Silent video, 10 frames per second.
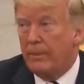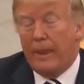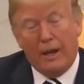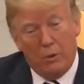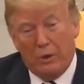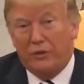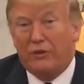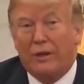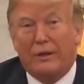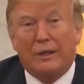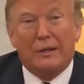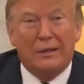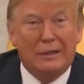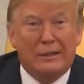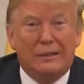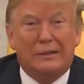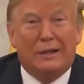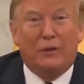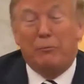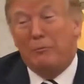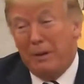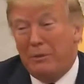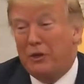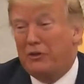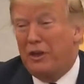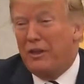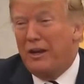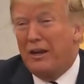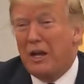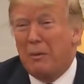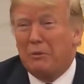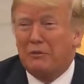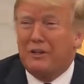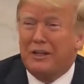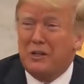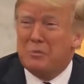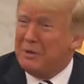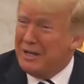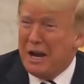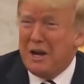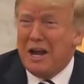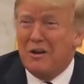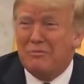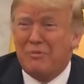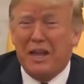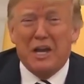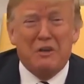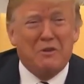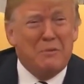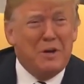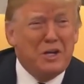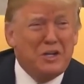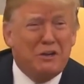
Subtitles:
I don't want to say that. Maybe I'll say that in a couple of days, but not now. Thank you very much,